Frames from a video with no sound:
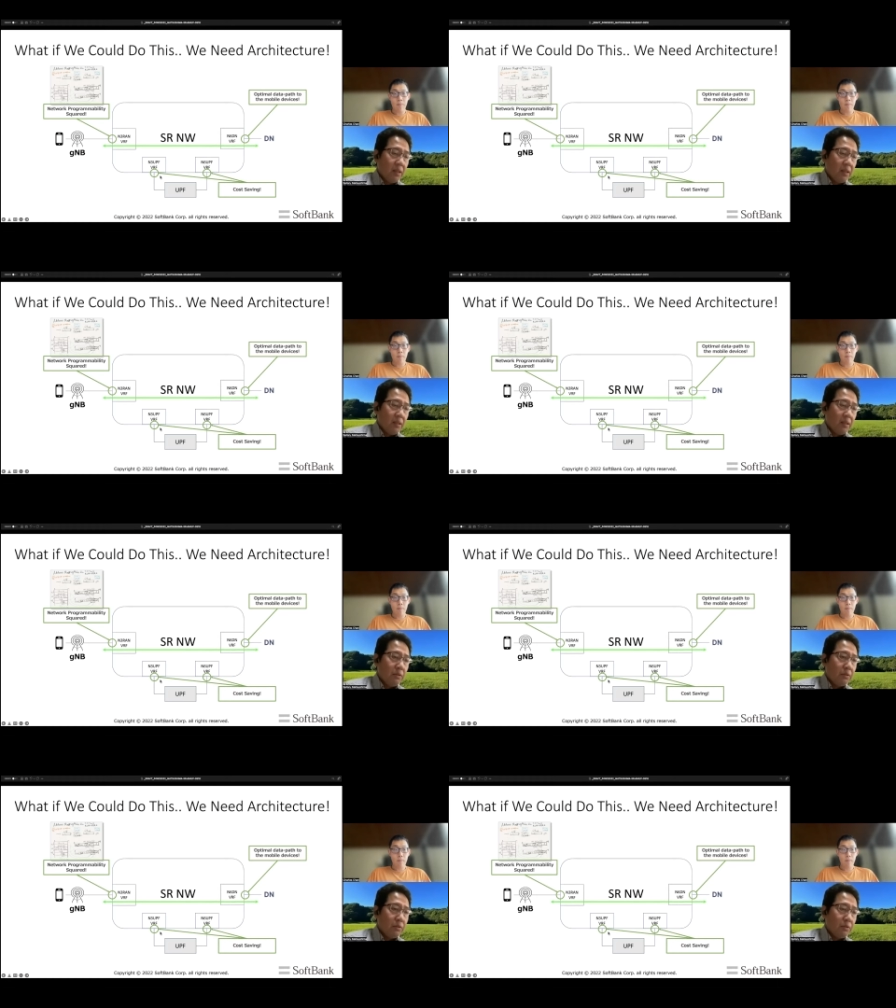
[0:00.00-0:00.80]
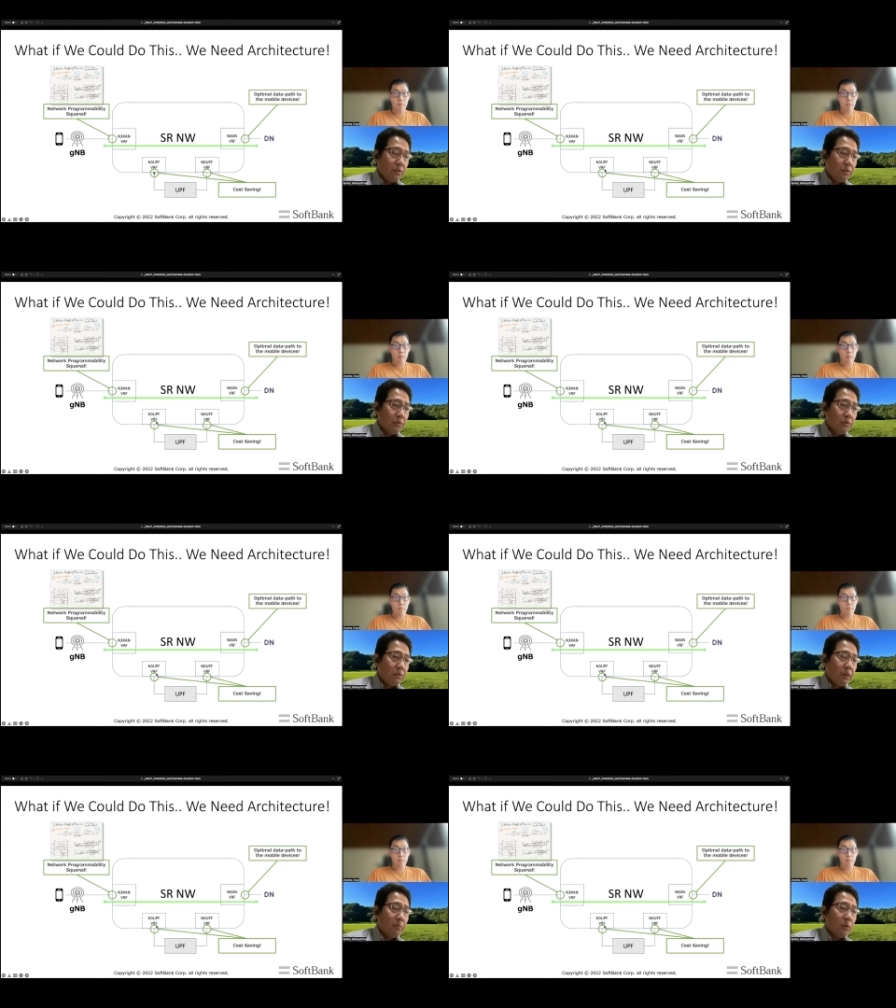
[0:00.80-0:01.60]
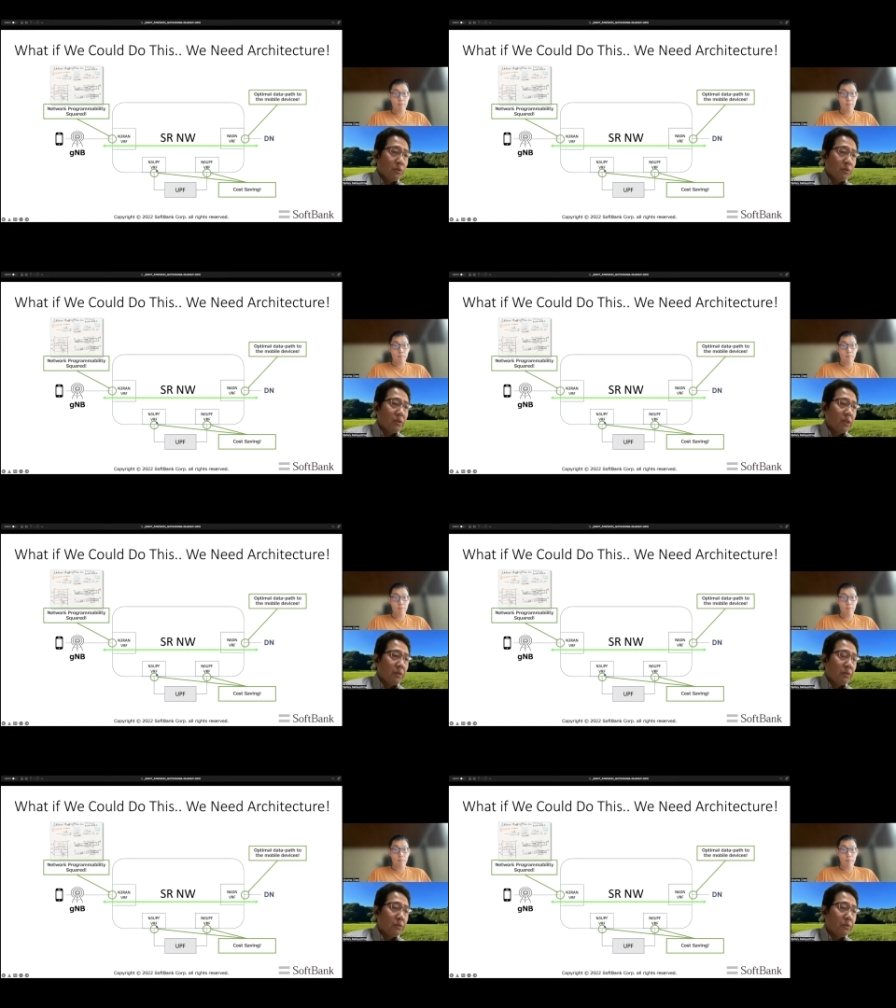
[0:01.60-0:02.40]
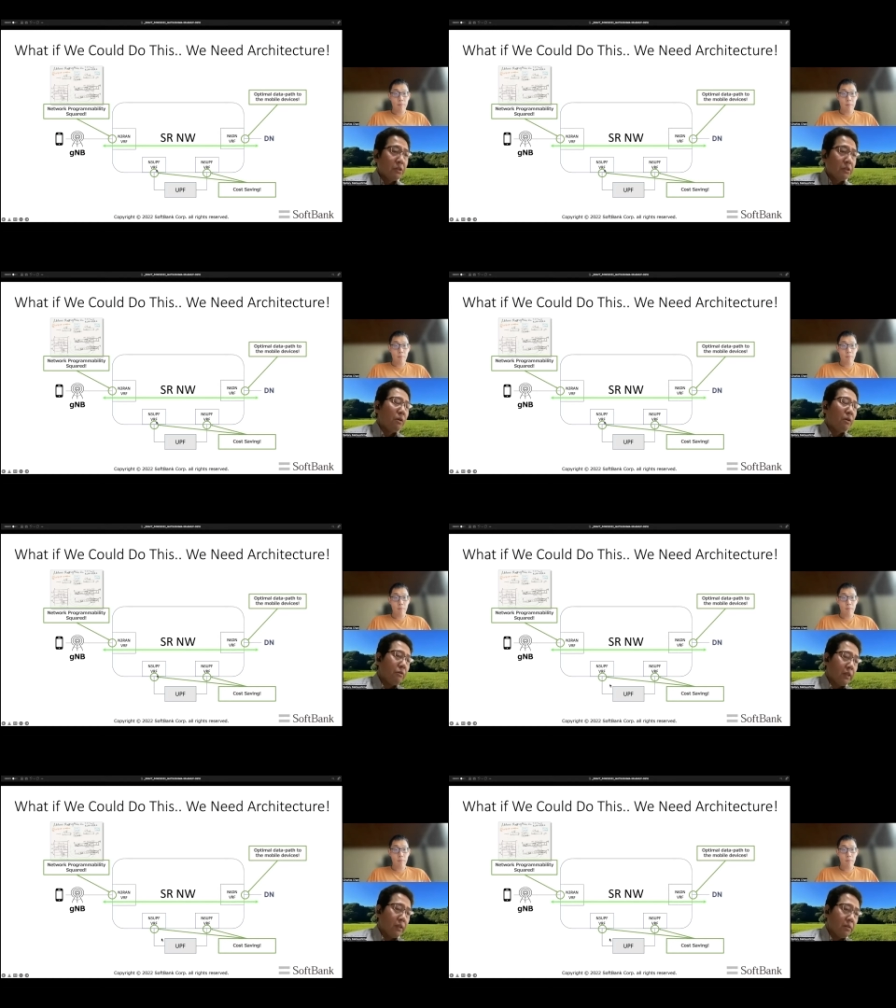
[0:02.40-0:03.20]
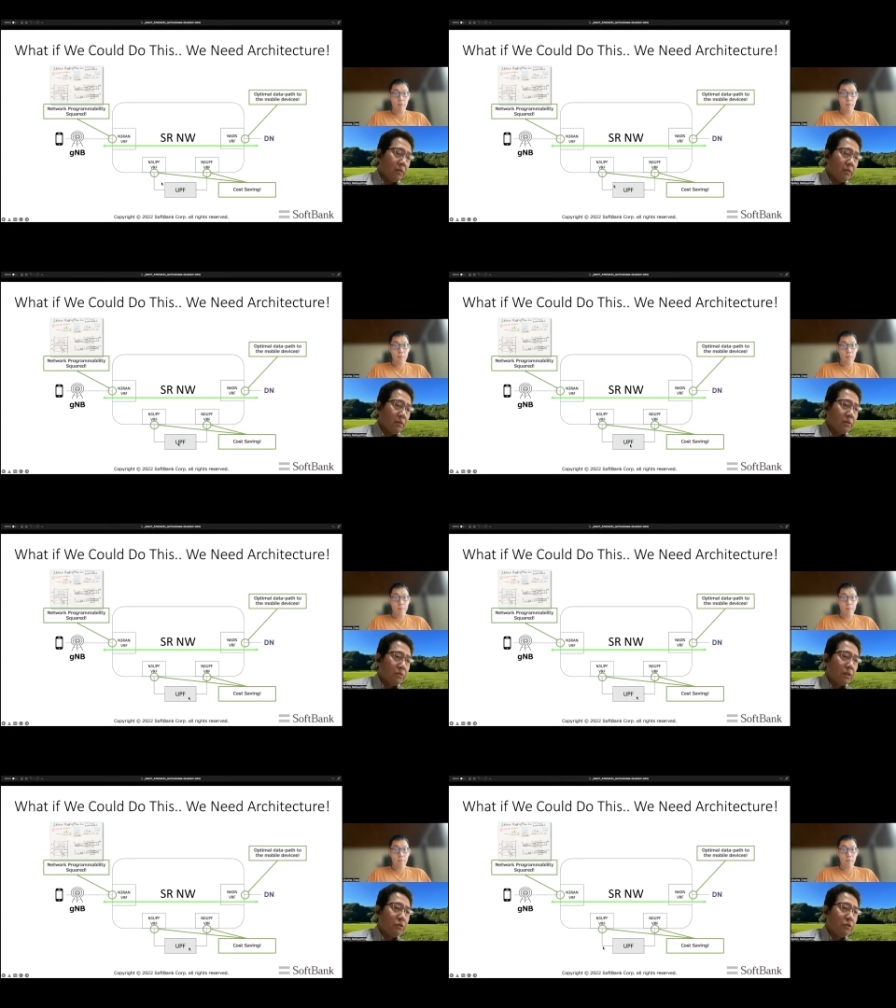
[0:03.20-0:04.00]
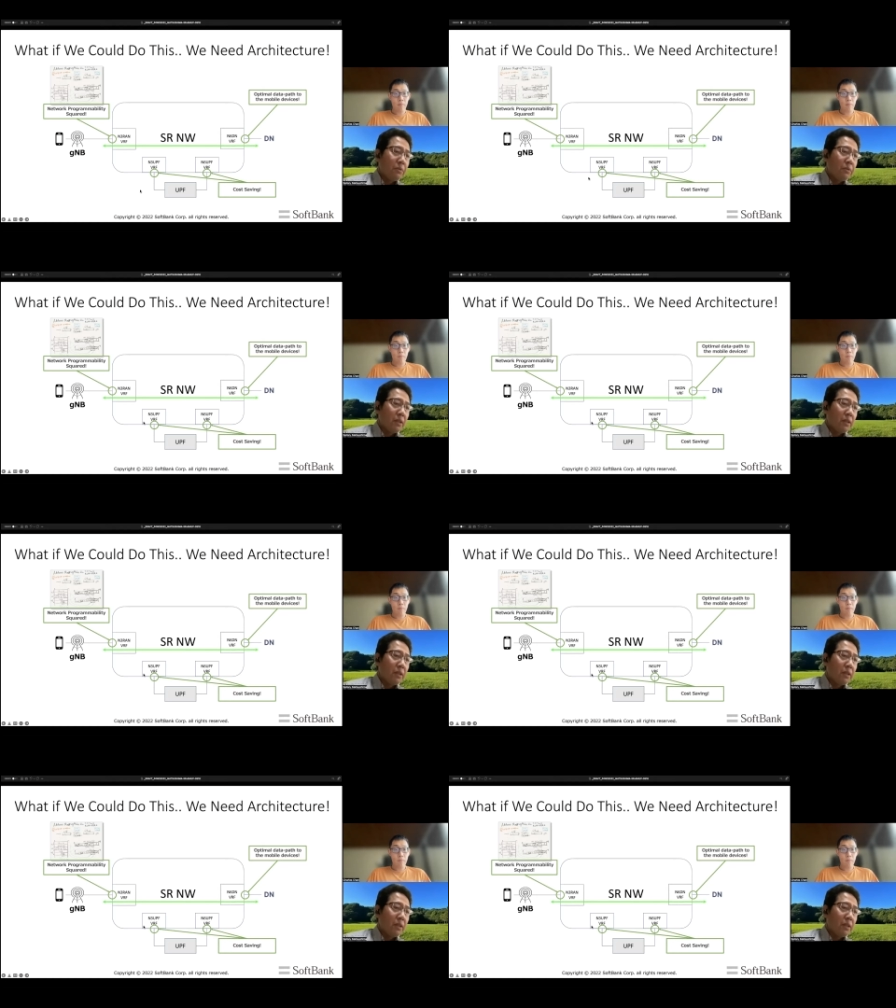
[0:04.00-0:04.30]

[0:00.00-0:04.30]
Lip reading: to support the huge traffic goes to the UPF.